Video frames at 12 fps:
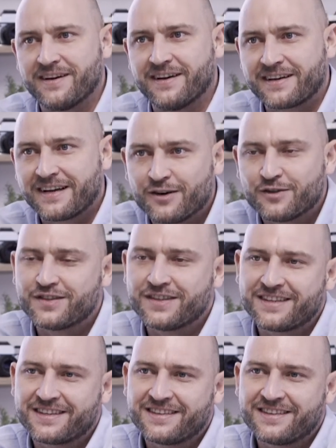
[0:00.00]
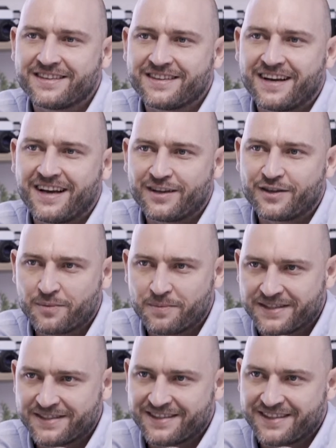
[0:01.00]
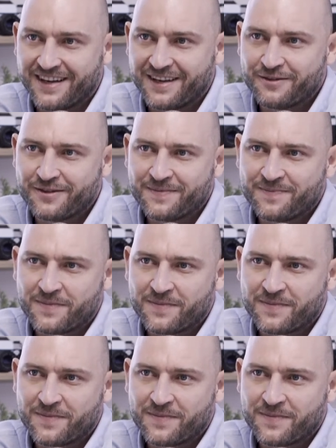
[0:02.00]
accounting, and in your business life? Who